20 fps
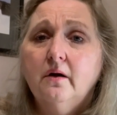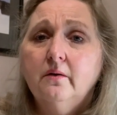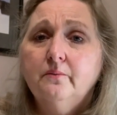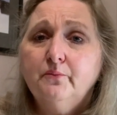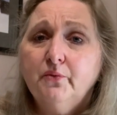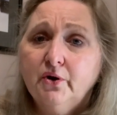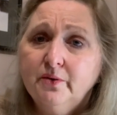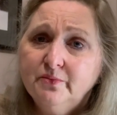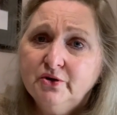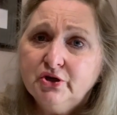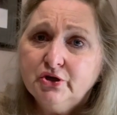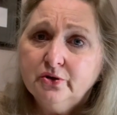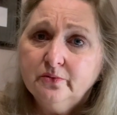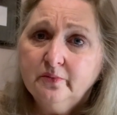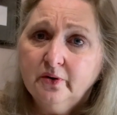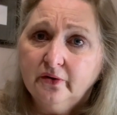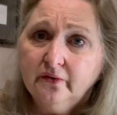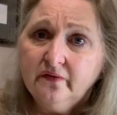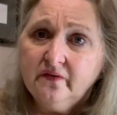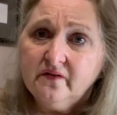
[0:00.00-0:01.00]
Premature
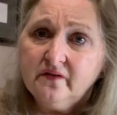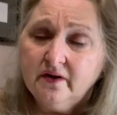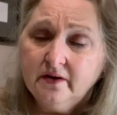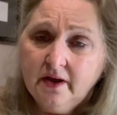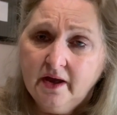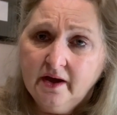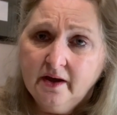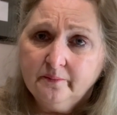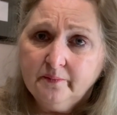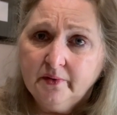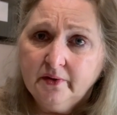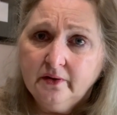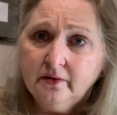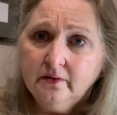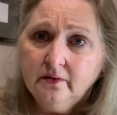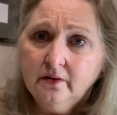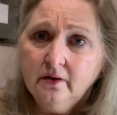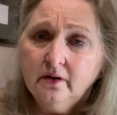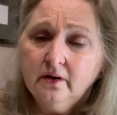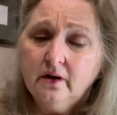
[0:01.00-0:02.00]
births can happen.